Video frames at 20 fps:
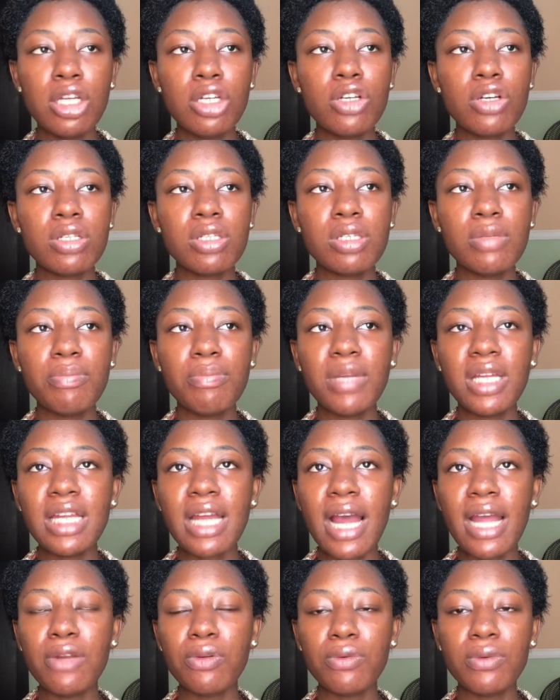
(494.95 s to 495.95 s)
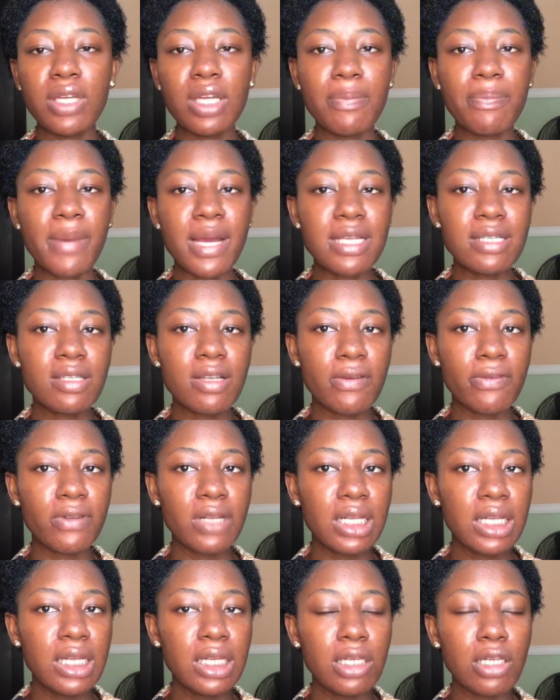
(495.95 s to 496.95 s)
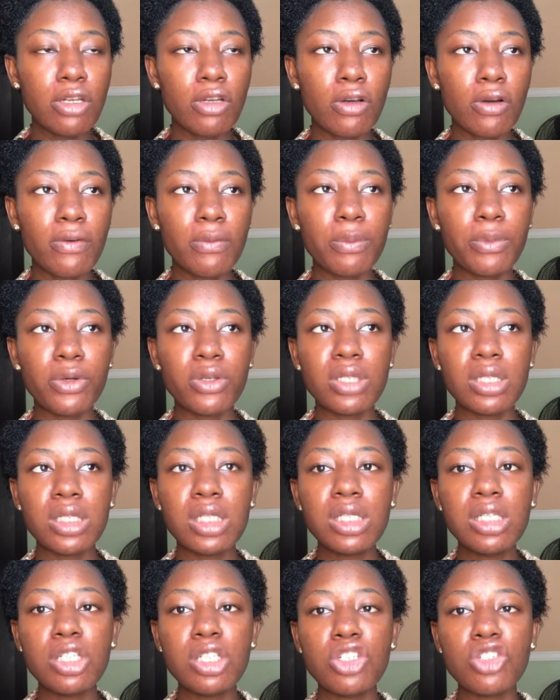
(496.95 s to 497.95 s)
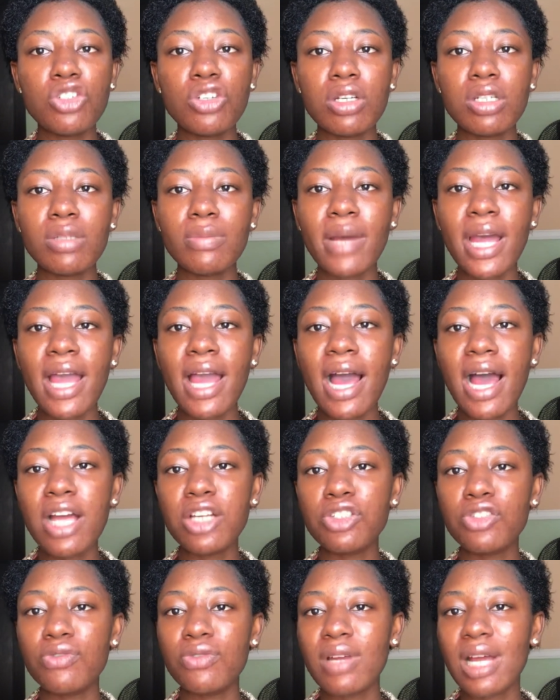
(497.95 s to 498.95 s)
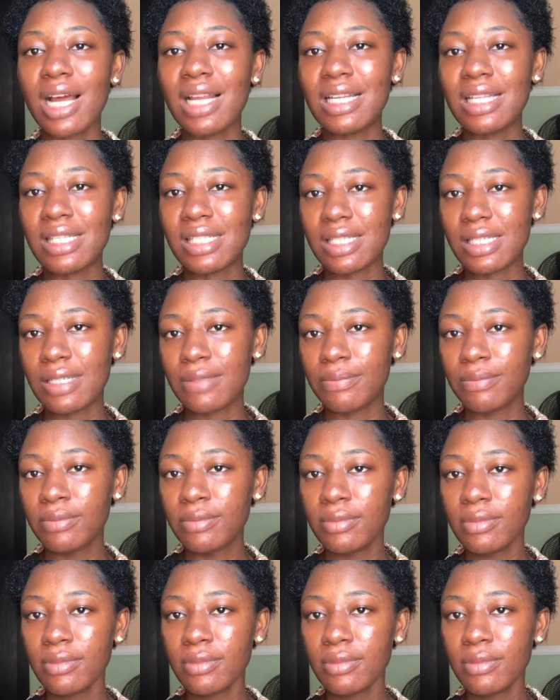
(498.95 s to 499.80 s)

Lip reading: It doesn't mean I don't keep myself clean enough, but this is just my harsh reality.